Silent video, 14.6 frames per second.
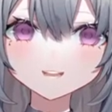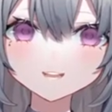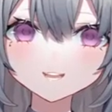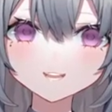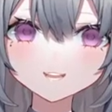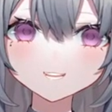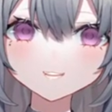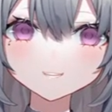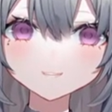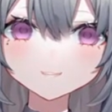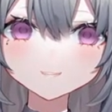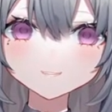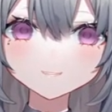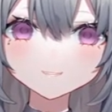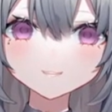I
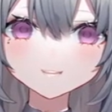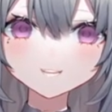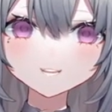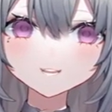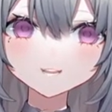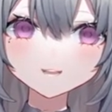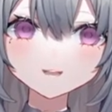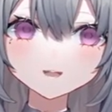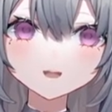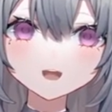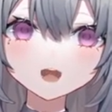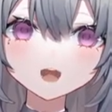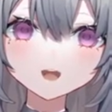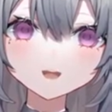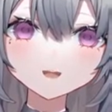love lemons.
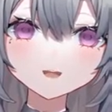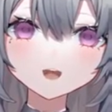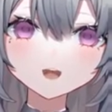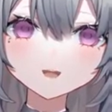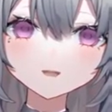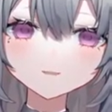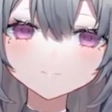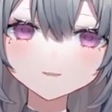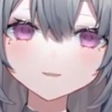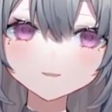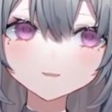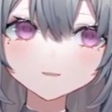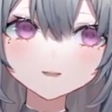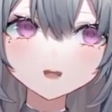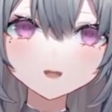Uh,
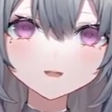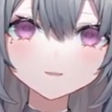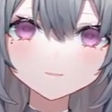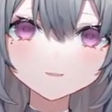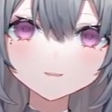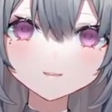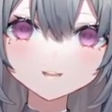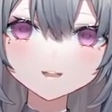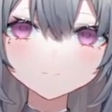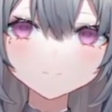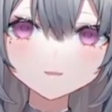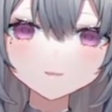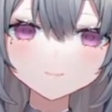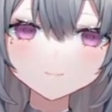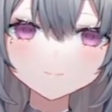harvest, harvest
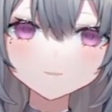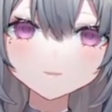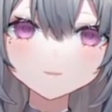lemons.